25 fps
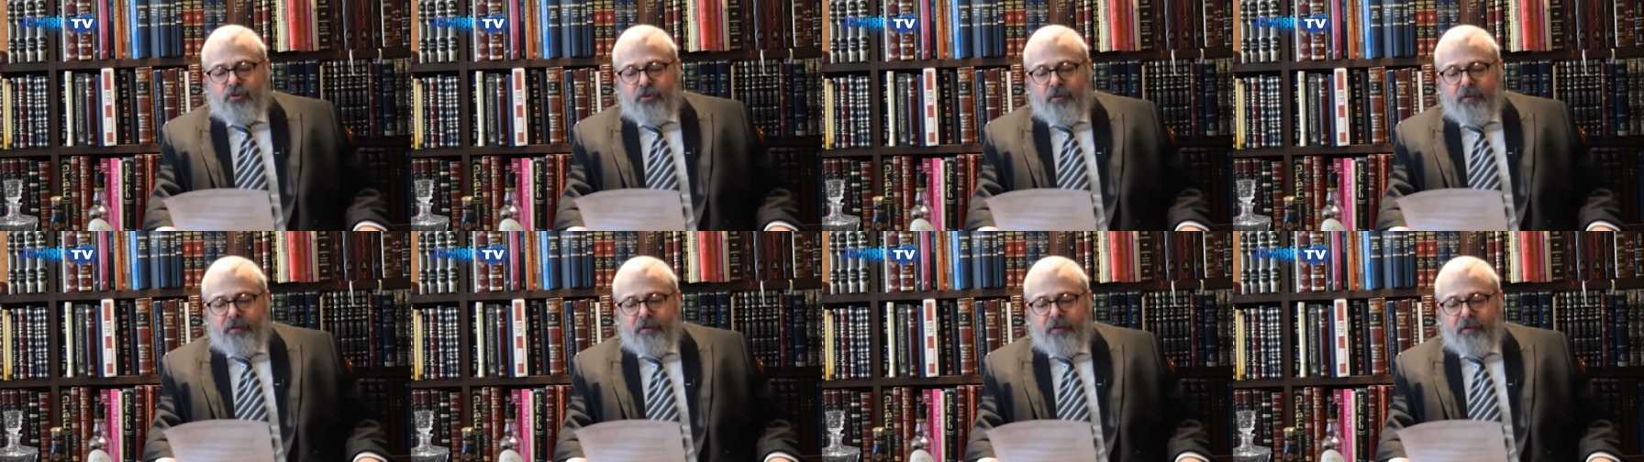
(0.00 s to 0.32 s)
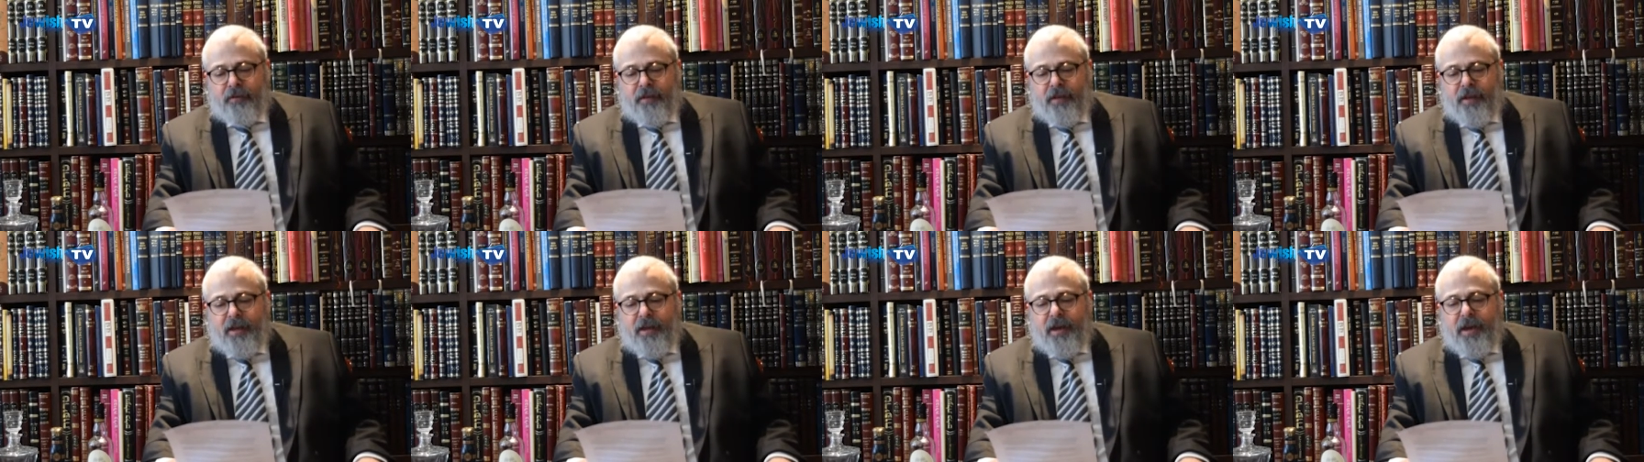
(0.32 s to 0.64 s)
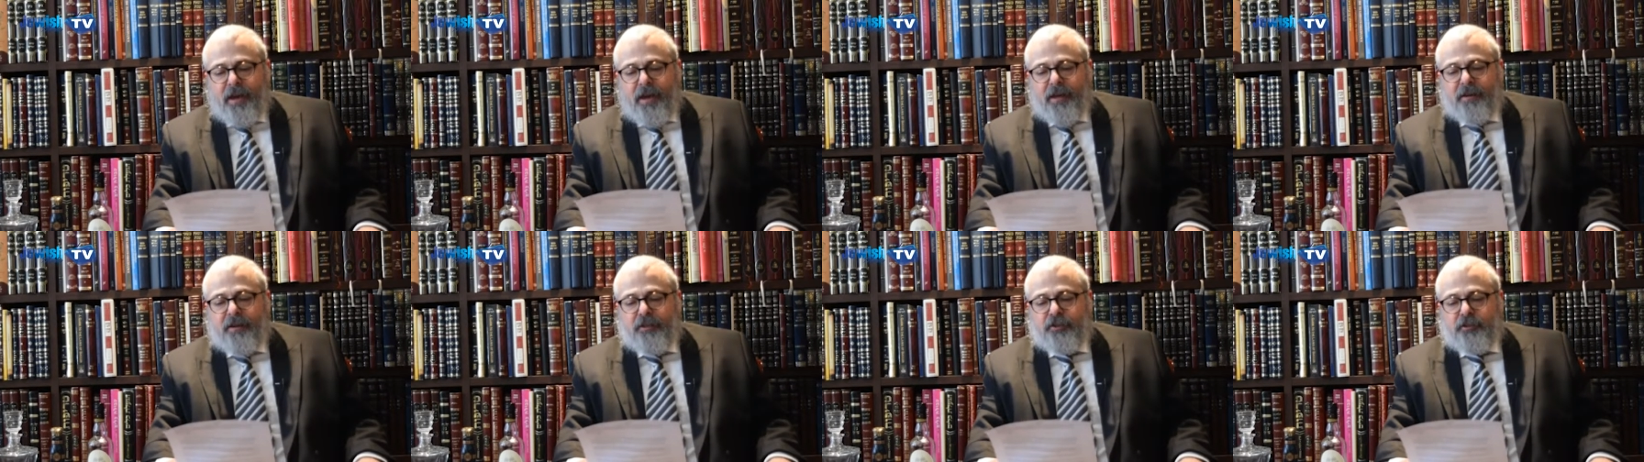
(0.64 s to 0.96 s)
girl
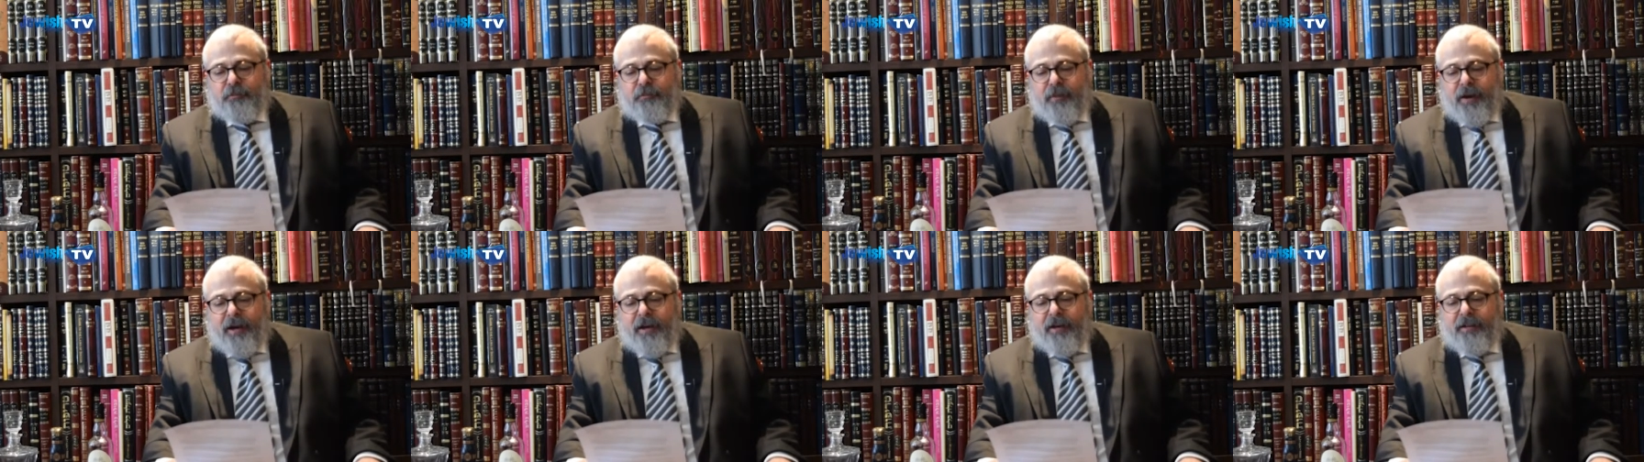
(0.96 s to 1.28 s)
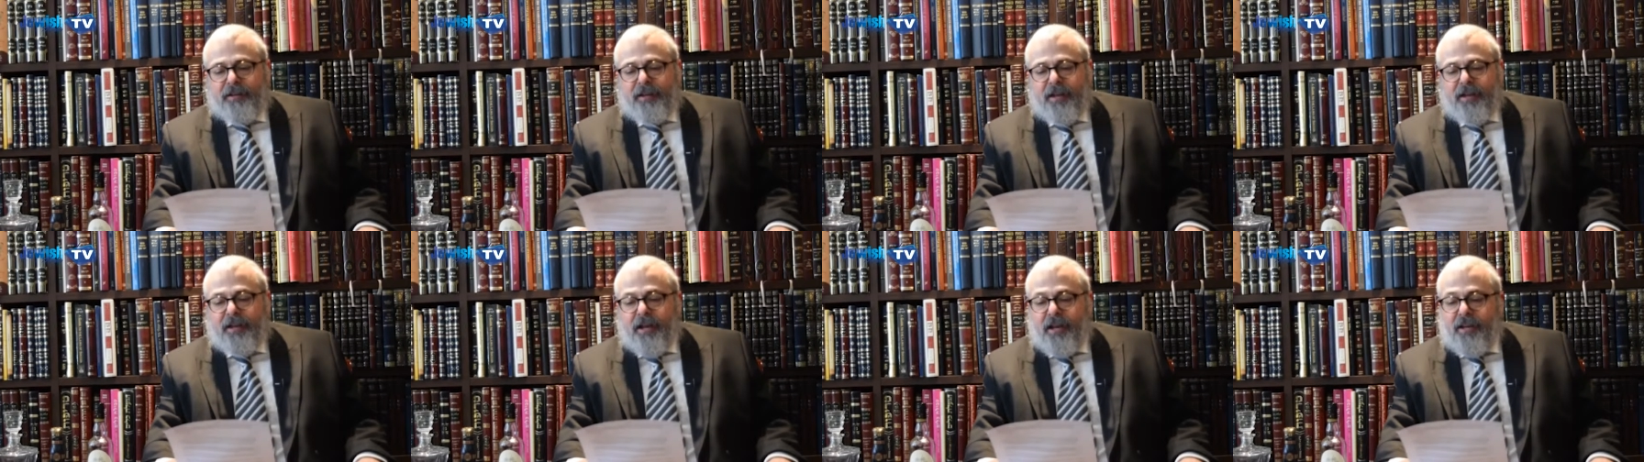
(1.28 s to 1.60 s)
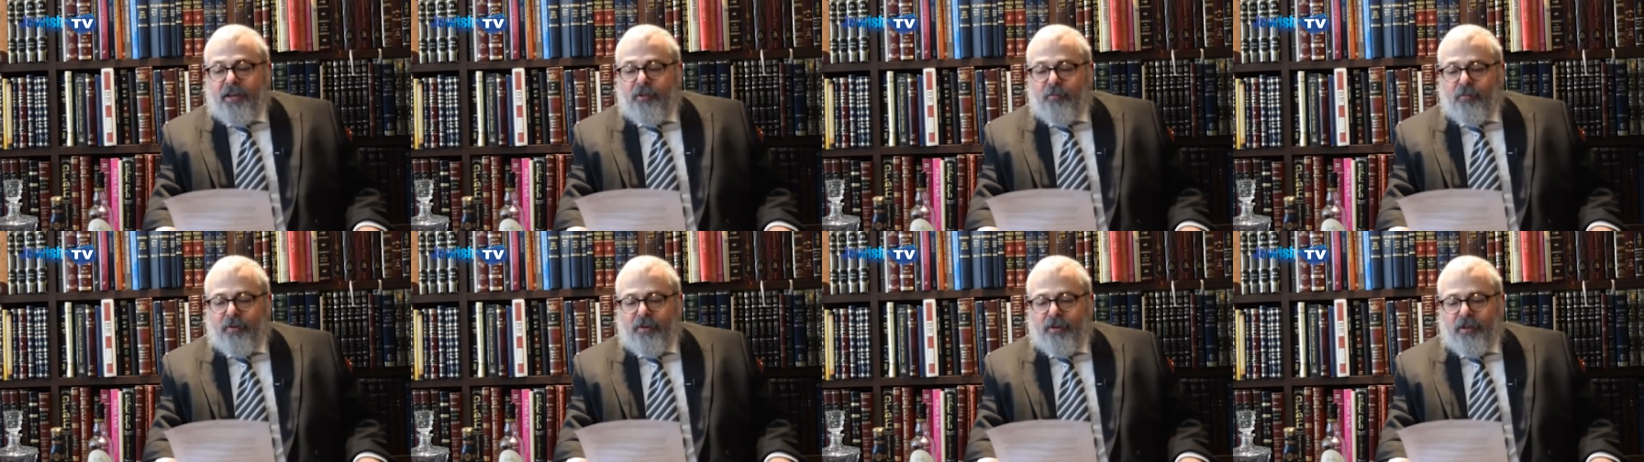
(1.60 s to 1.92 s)
and aspire, like
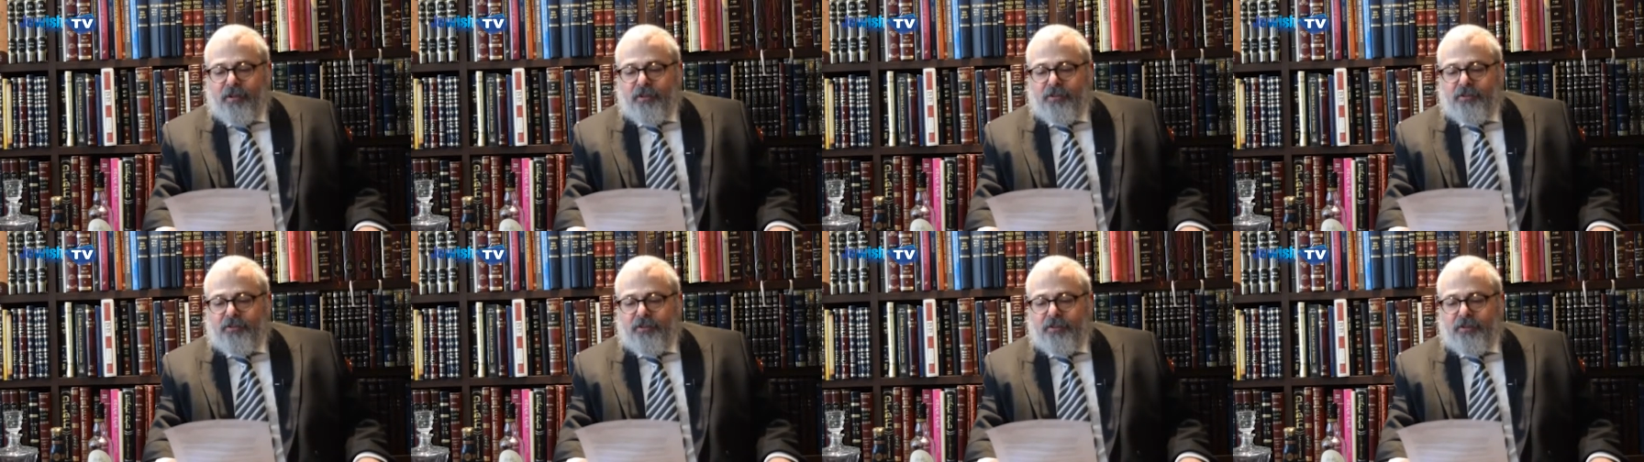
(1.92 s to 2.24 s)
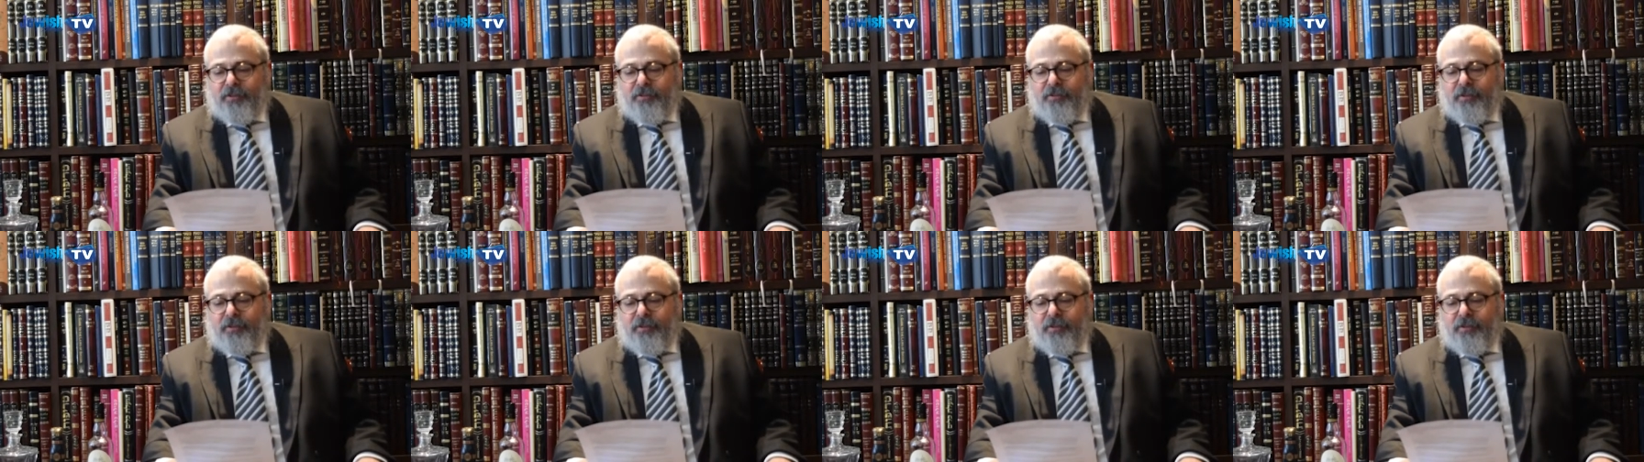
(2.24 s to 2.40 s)
anyone else,